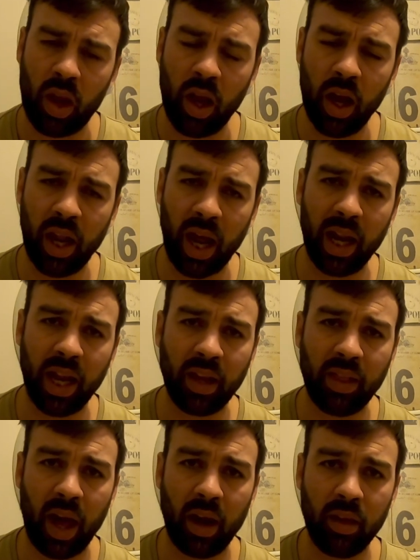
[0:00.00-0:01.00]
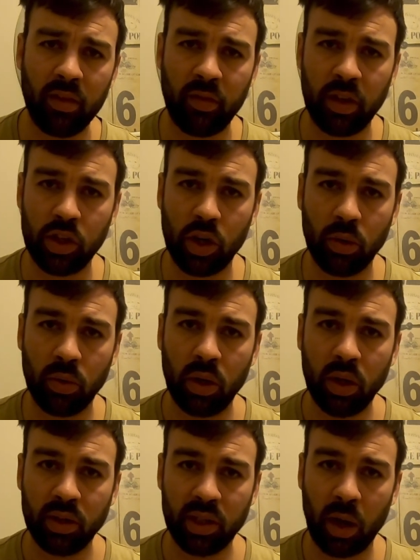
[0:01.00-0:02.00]
and I'll link that other video
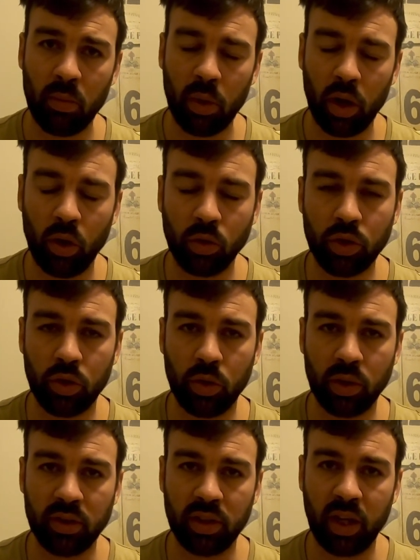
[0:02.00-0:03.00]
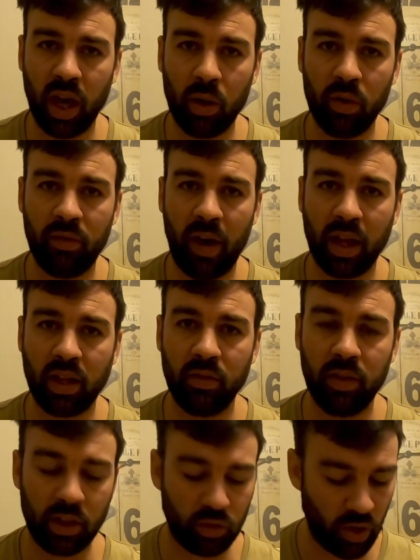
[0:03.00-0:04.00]
down below so you can see how effective
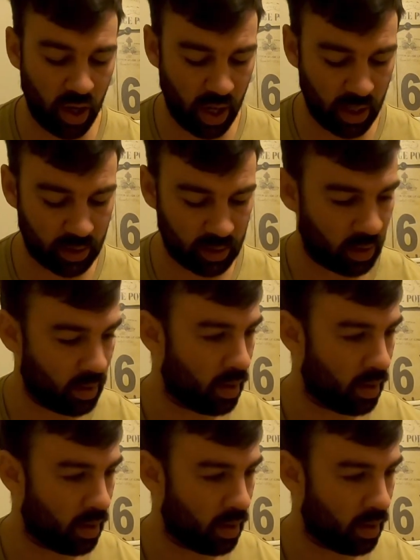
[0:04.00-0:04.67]
this rig is.